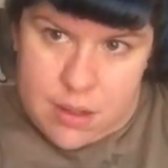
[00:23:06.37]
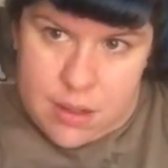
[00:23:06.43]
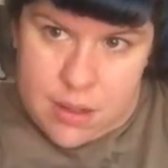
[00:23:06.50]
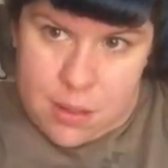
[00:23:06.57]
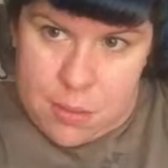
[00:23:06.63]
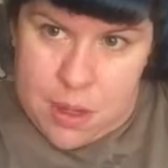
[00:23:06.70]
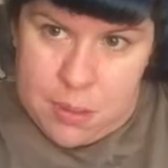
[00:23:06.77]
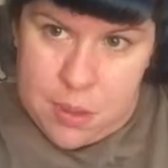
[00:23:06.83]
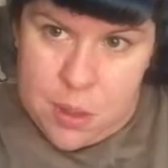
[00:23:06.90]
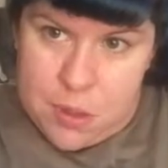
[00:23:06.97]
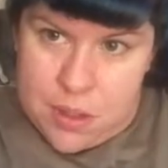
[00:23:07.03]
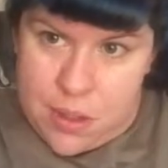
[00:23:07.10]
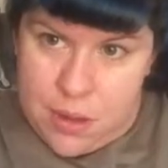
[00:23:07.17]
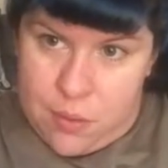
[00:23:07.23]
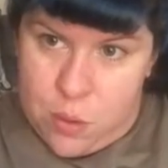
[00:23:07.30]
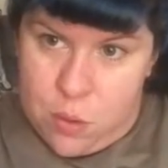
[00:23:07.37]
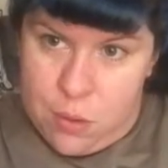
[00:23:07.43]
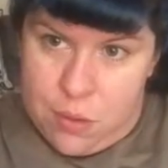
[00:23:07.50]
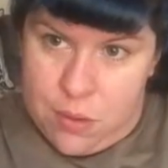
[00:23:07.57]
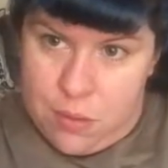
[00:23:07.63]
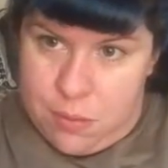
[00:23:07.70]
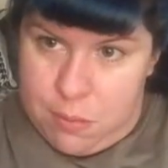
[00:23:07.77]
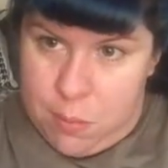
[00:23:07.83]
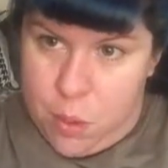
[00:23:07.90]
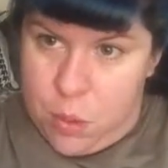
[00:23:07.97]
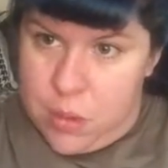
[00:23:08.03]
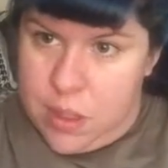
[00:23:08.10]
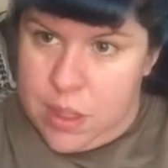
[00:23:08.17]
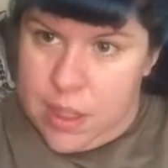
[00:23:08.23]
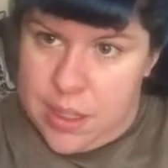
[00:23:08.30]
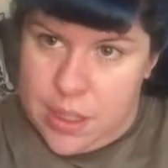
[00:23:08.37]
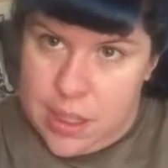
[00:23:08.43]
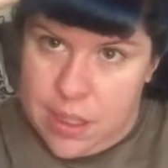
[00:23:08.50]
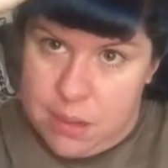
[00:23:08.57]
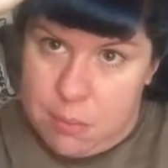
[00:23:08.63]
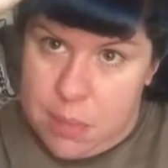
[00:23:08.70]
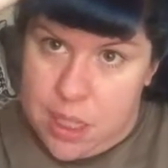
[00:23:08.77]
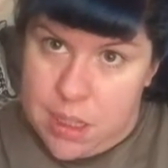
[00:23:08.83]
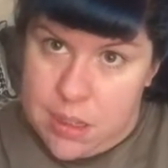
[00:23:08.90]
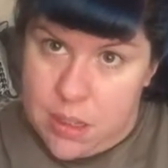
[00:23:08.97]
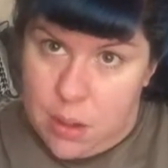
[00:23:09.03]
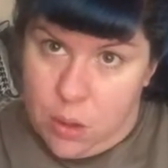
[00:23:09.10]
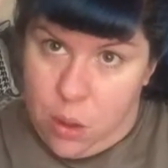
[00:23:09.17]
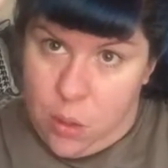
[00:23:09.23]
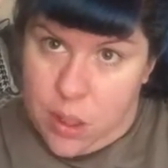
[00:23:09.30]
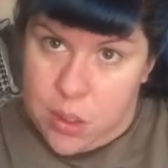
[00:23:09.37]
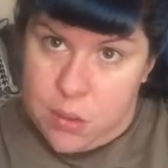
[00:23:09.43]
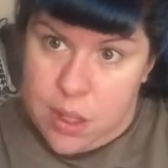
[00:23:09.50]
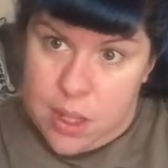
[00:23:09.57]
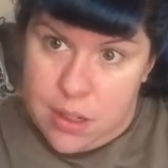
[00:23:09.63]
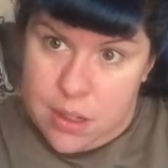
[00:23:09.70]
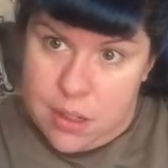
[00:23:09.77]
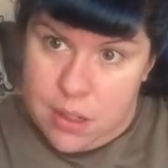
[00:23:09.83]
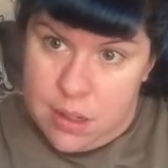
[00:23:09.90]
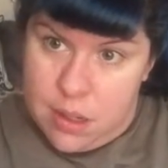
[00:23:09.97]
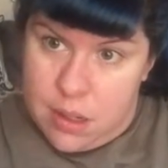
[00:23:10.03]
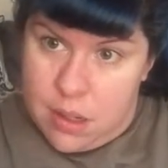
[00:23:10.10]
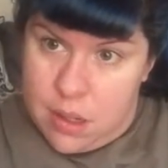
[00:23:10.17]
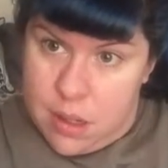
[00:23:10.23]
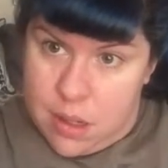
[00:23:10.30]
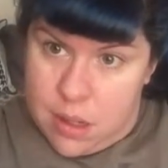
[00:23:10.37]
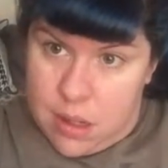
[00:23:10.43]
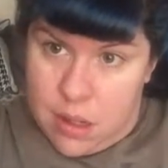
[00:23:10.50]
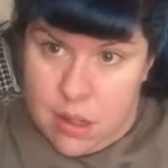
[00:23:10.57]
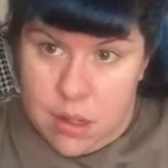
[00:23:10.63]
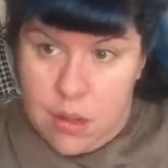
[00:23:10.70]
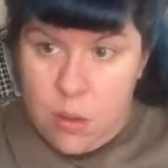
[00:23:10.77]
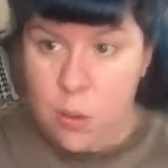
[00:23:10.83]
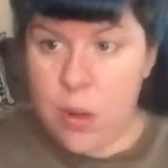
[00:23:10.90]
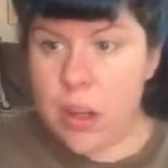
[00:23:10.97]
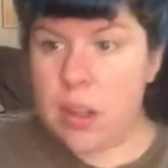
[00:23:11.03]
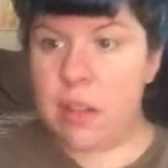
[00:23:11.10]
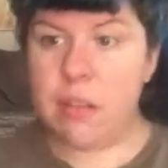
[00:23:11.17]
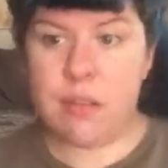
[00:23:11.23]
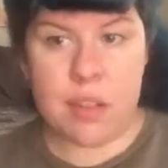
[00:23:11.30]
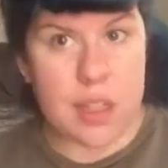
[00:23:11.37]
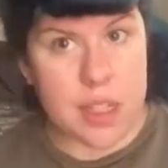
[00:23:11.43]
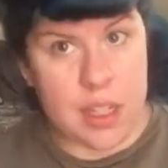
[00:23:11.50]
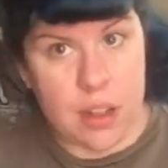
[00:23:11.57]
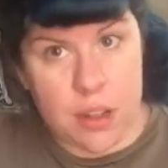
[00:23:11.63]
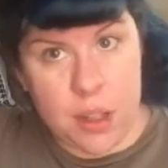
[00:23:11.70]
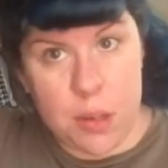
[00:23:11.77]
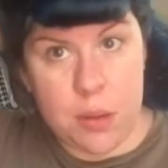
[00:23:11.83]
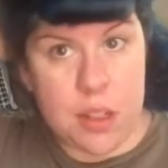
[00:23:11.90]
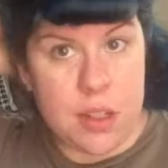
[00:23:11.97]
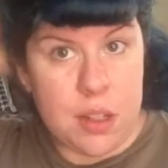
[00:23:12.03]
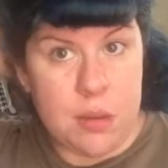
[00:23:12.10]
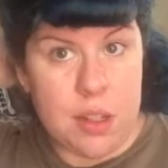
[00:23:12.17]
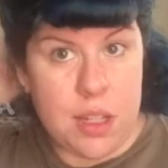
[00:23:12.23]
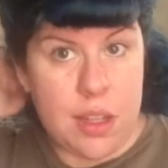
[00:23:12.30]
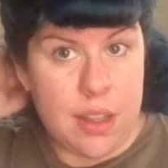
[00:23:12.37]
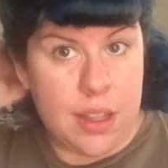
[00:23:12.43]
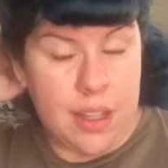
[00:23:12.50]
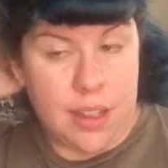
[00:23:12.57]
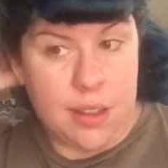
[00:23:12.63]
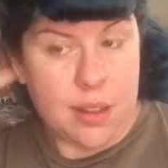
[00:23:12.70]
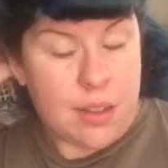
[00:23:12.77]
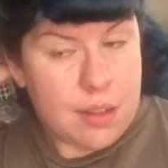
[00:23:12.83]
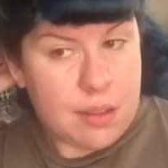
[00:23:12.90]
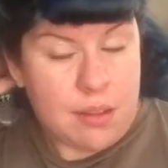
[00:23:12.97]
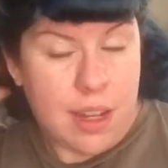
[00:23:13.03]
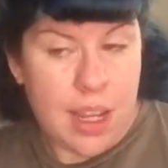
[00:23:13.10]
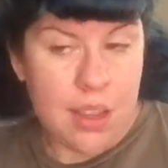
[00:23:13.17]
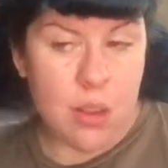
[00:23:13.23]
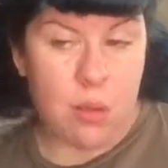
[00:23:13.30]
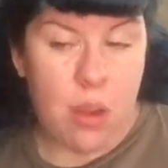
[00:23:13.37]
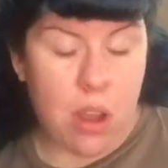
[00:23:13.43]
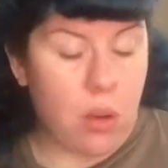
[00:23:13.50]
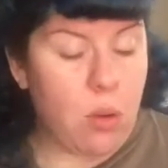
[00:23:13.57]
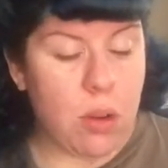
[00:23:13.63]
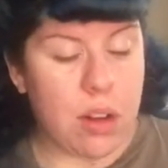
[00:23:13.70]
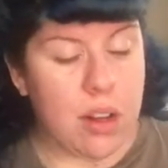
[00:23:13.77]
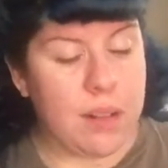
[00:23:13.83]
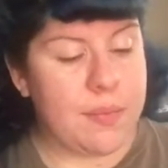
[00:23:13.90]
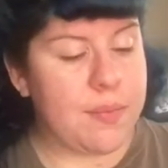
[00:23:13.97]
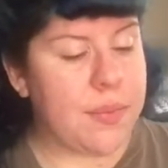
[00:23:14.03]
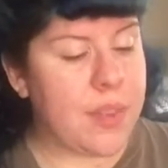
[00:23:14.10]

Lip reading: sometimes you just have to mold things in because they're going to get weird and frizzy on you because you did things in the wrong order.